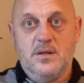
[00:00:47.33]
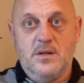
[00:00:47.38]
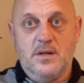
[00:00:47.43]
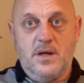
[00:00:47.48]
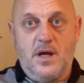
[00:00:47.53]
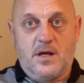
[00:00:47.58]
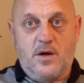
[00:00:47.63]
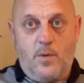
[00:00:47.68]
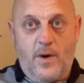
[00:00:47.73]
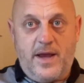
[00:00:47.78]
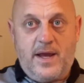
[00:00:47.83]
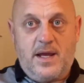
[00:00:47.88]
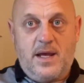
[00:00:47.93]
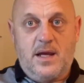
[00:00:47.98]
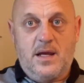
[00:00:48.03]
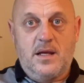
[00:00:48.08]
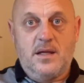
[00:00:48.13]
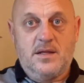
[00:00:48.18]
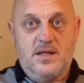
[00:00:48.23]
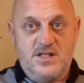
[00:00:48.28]
a quick
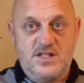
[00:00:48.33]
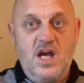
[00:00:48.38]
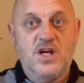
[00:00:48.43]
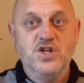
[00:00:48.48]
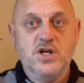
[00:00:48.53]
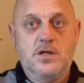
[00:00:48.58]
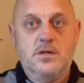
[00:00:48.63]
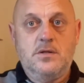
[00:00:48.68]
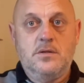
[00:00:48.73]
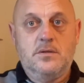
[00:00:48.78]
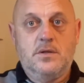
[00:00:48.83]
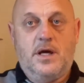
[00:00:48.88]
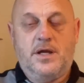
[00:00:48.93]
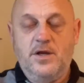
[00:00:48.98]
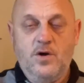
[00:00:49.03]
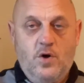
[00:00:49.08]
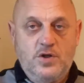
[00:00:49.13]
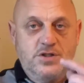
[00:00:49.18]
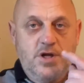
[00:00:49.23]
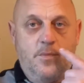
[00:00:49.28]
decision and
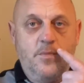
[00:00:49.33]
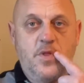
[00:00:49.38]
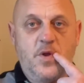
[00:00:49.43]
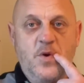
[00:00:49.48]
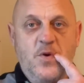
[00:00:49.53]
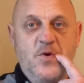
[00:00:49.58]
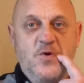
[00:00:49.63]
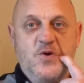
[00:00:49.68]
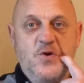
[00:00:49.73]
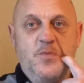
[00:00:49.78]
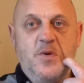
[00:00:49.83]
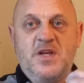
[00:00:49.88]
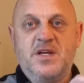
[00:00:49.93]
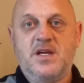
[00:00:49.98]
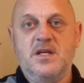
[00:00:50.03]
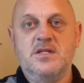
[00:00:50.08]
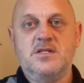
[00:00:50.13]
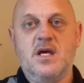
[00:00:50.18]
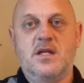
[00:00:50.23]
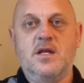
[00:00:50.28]
not something that she'd been
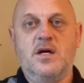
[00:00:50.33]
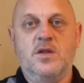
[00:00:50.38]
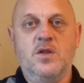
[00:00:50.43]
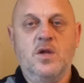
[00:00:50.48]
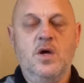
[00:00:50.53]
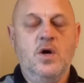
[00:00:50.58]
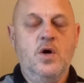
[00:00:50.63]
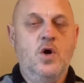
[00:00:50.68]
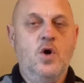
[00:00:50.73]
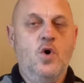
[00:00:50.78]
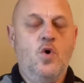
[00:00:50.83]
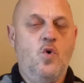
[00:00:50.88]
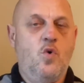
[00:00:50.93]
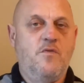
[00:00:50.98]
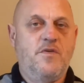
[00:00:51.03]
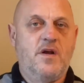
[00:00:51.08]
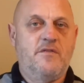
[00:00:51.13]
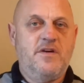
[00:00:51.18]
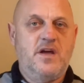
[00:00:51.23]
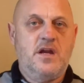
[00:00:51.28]
considering
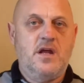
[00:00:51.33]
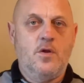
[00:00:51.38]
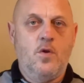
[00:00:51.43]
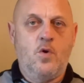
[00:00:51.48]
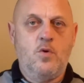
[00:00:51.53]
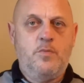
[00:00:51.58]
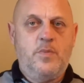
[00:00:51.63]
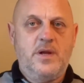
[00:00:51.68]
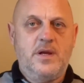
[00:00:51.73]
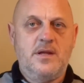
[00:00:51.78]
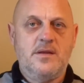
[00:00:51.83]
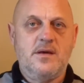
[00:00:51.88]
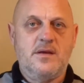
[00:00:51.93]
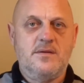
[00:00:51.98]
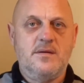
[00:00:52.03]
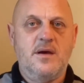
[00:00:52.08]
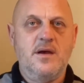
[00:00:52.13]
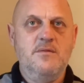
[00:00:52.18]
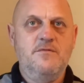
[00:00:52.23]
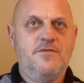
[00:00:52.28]
over a very long period of
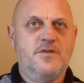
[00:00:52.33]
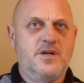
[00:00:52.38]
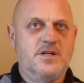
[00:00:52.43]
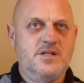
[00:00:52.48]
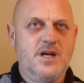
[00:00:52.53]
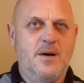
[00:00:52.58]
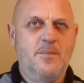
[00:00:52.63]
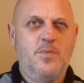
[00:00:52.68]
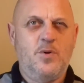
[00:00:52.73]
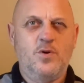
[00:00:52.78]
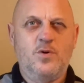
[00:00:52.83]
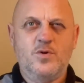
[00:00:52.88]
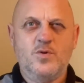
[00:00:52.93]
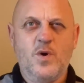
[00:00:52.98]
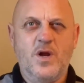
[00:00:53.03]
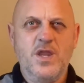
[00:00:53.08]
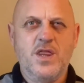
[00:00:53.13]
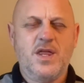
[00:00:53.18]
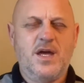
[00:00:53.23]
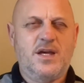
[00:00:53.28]
time. For example, there was
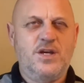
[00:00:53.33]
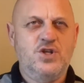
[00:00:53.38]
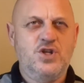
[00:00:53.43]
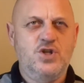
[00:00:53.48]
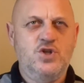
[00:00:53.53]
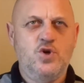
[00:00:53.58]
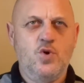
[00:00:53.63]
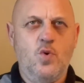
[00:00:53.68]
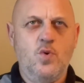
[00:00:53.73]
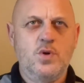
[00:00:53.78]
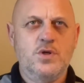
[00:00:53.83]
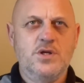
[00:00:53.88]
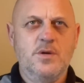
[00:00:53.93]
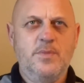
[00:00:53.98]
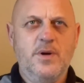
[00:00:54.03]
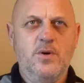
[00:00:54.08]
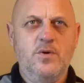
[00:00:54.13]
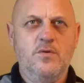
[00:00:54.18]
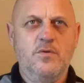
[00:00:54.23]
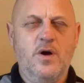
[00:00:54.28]
one thing that she joked
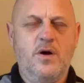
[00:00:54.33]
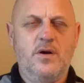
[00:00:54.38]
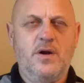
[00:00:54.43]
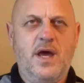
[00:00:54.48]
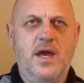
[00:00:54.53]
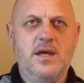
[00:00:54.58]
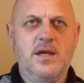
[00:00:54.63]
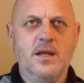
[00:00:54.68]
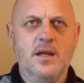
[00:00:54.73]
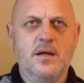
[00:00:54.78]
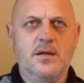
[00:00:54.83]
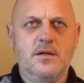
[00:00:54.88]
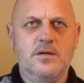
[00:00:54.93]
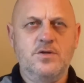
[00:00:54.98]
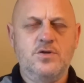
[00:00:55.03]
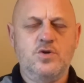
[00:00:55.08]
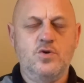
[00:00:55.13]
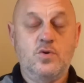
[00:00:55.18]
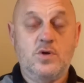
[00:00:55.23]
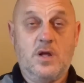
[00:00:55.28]
about regular
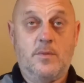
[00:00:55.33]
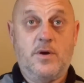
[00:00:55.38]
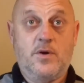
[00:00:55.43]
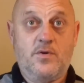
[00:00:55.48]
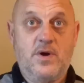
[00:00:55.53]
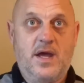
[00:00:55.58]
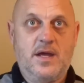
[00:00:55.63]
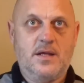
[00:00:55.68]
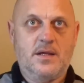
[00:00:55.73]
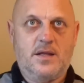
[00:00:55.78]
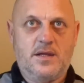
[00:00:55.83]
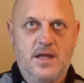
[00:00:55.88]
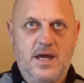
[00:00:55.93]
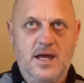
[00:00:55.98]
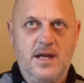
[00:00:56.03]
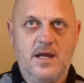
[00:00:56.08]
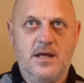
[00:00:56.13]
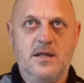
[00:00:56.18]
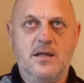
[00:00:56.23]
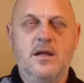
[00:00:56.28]

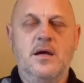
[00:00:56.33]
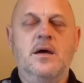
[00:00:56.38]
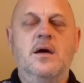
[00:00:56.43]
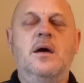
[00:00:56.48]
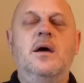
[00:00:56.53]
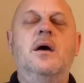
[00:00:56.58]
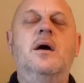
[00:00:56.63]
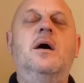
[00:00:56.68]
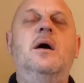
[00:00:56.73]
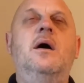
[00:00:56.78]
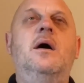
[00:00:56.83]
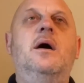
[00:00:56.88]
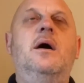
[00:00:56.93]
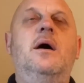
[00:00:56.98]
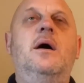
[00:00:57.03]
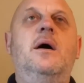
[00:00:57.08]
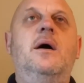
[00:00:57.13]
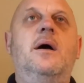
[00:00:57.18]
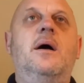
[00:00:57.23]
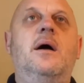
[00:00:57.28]
then and
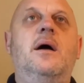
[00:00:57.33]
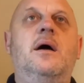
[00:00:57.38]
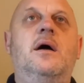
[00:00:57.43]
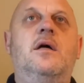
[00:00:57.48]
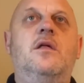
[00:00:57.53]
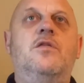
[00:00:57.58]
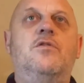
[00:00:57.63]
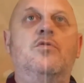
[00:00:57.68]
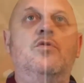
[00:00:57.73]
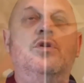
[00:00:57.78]
through